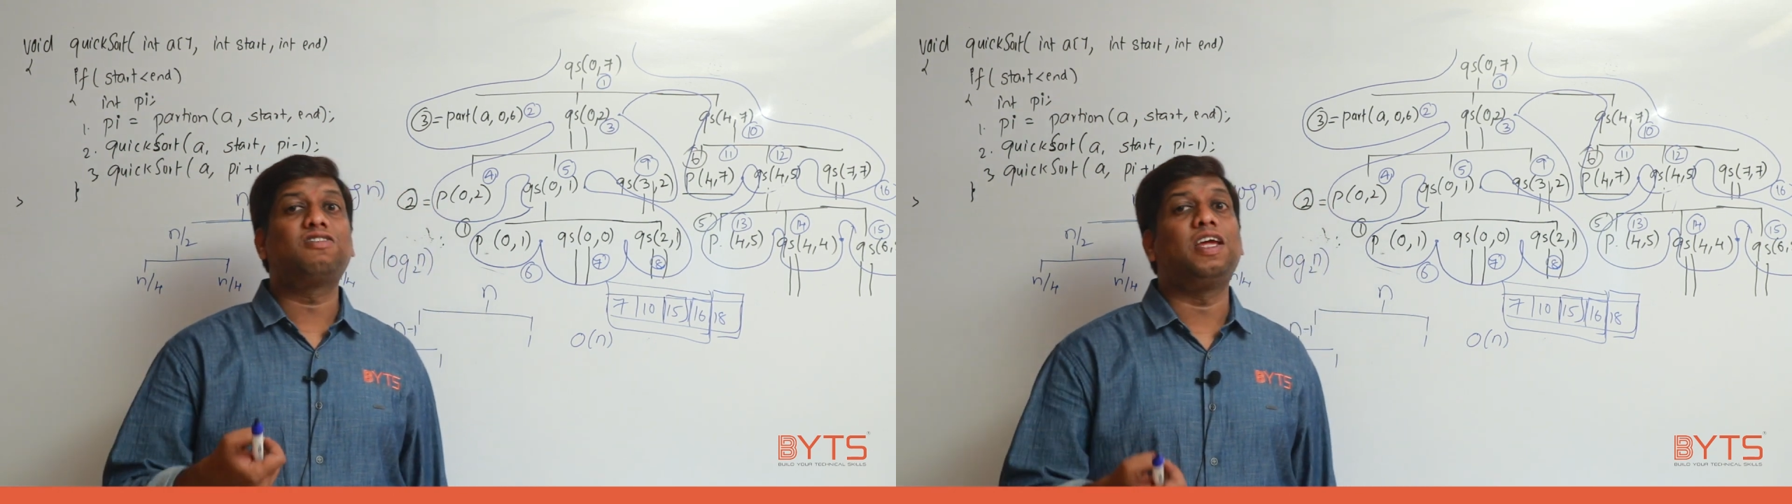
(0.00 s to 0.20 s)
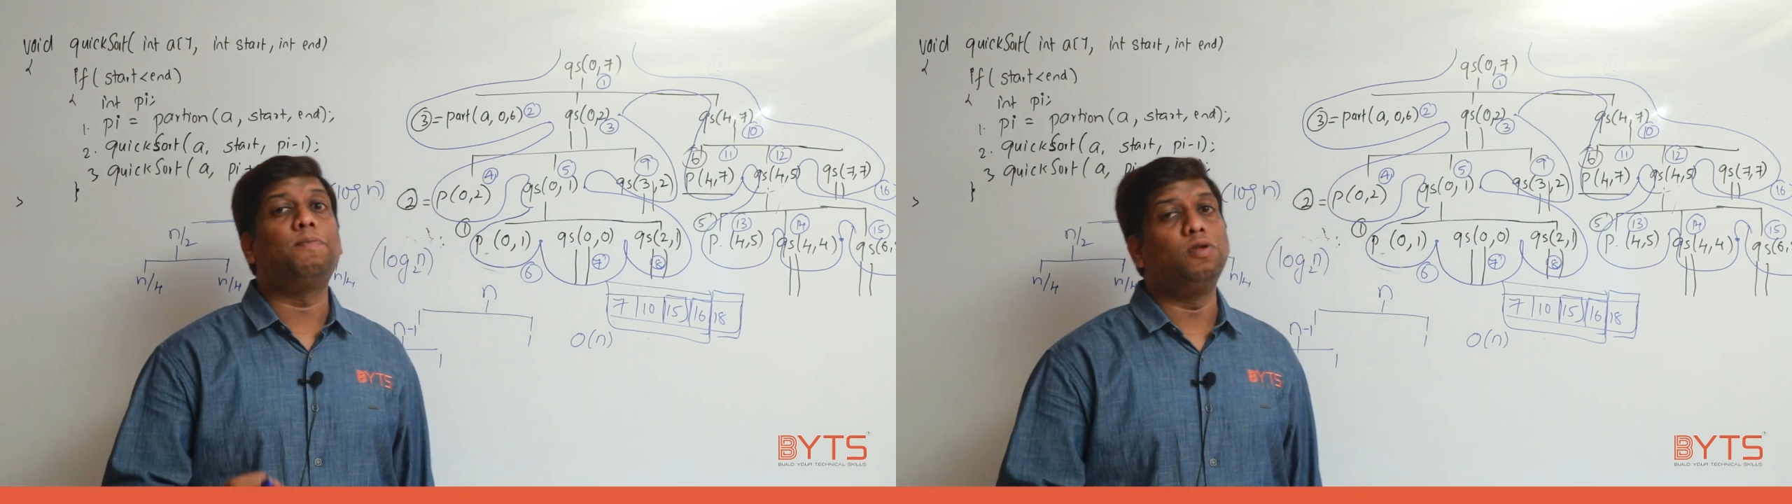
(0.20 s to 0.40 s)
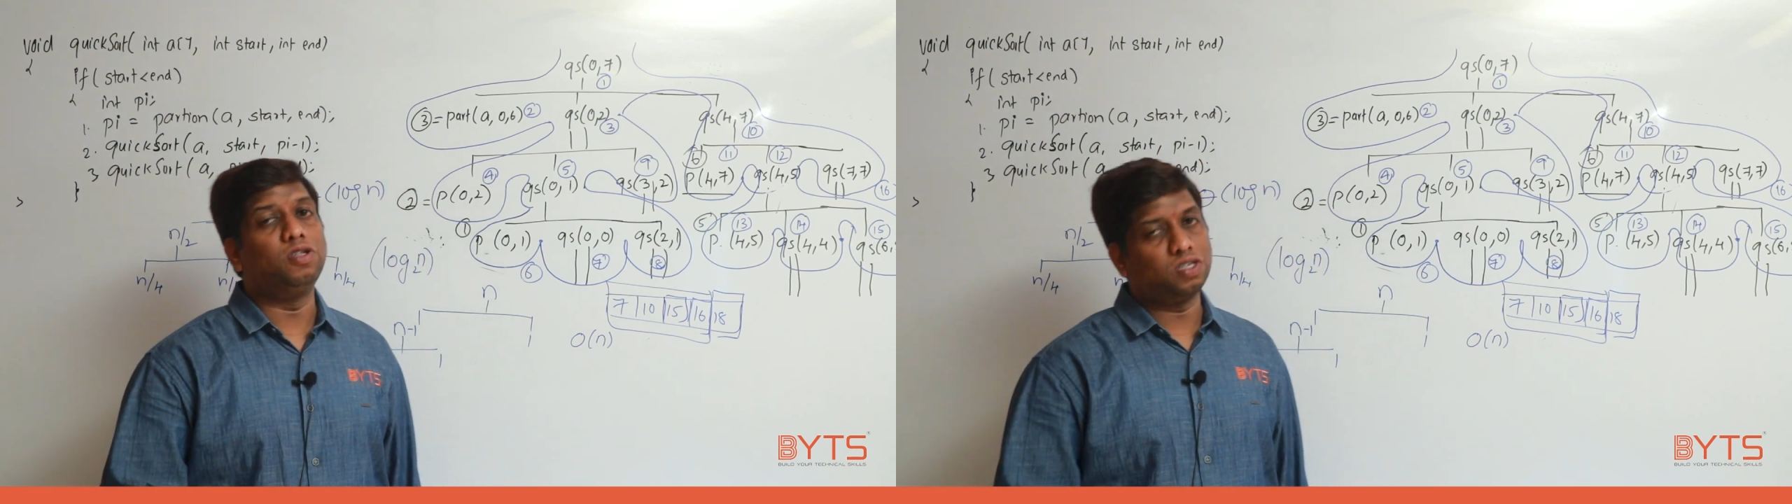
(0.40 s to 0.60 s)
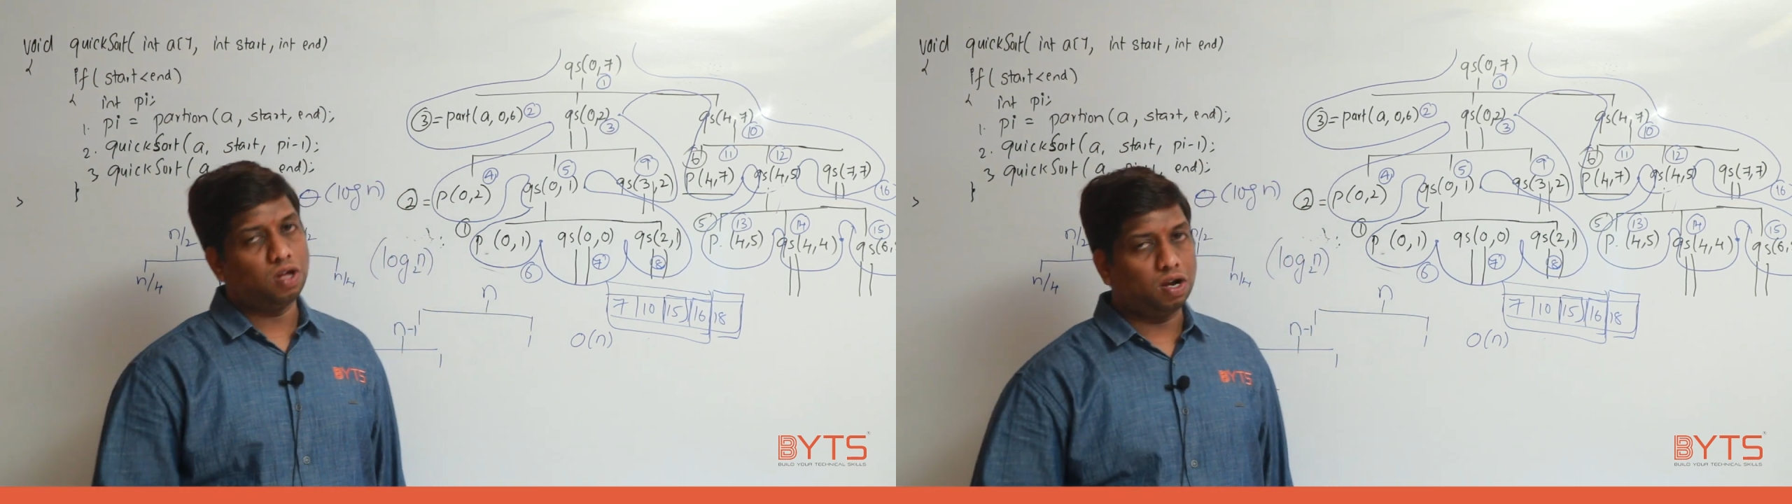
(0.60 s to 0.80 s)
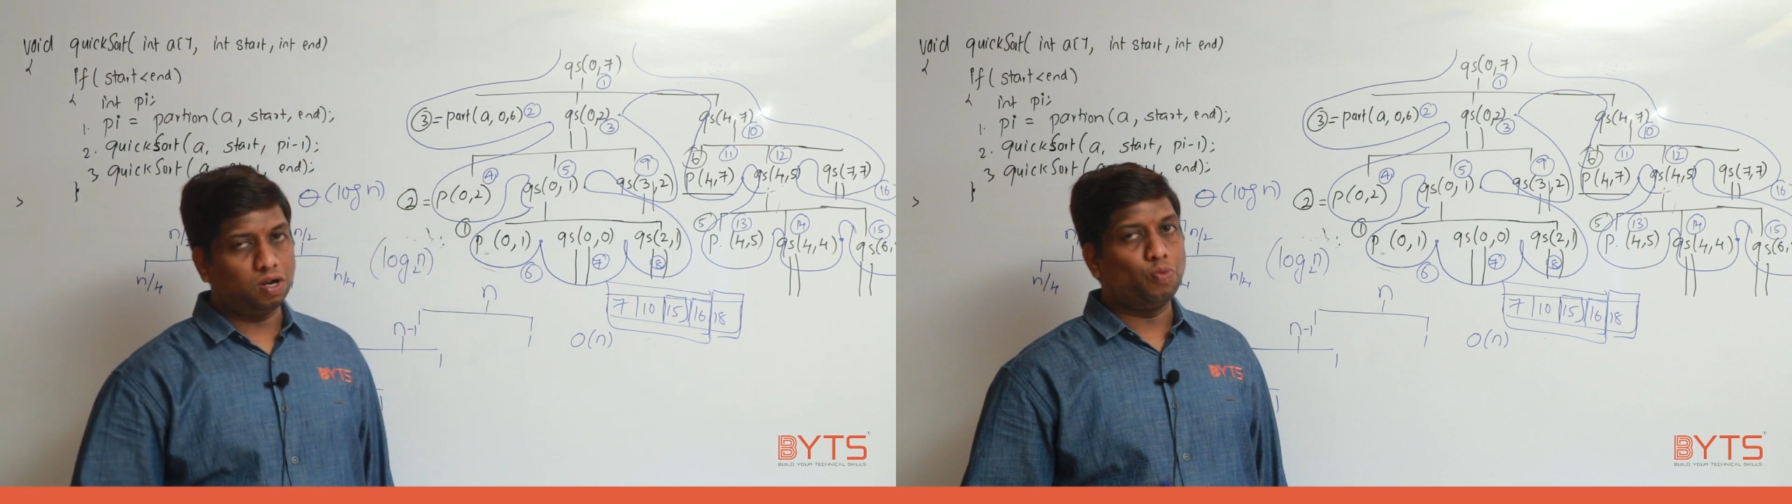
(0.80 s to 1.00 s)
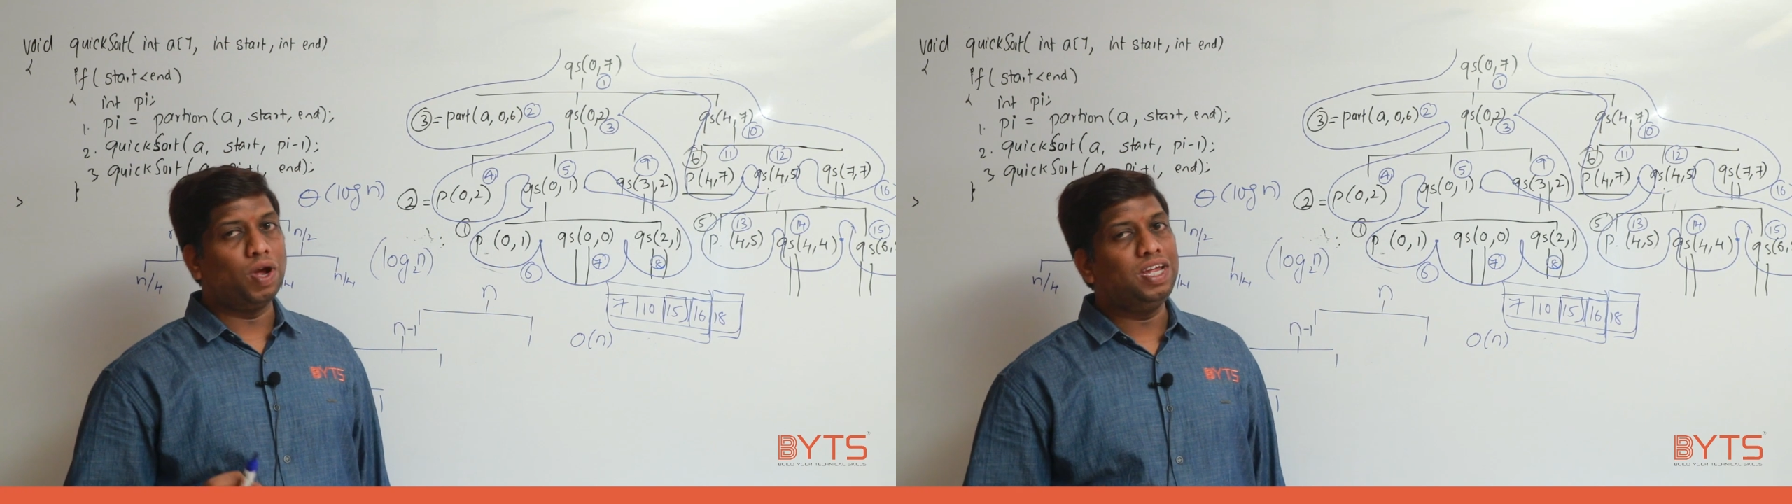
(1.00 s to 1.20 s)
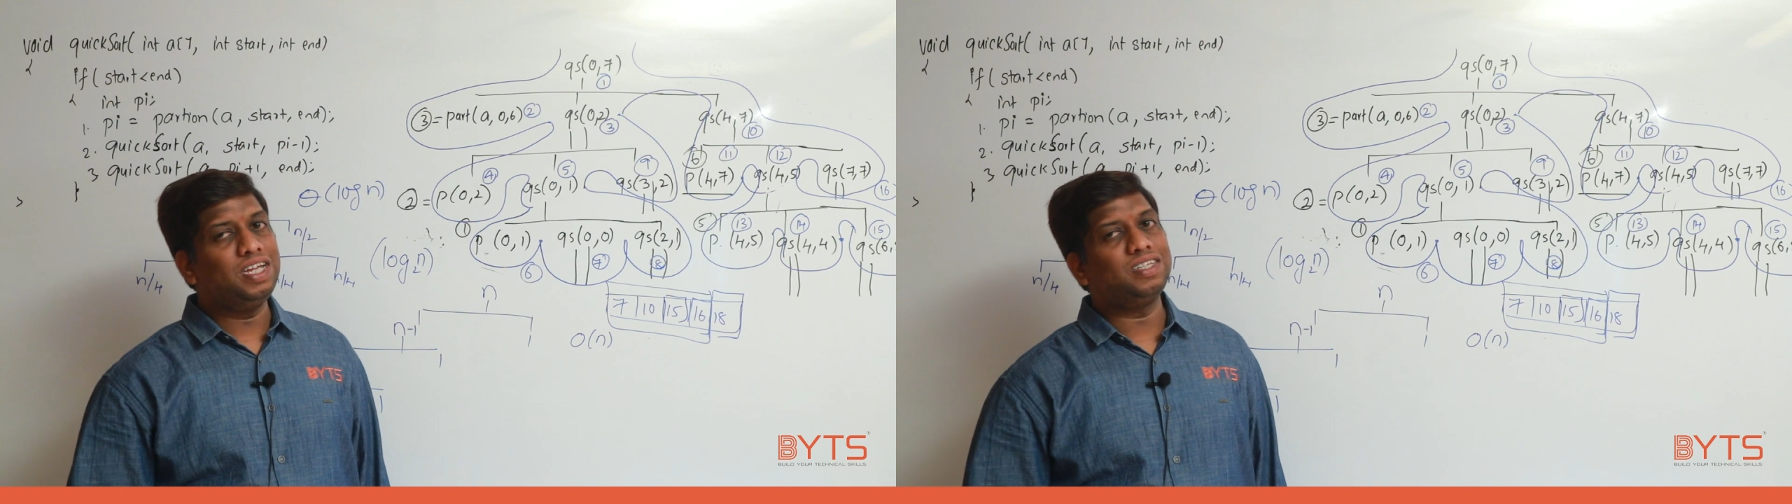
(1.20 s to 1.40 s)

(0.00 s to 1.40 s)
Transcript: stable sort why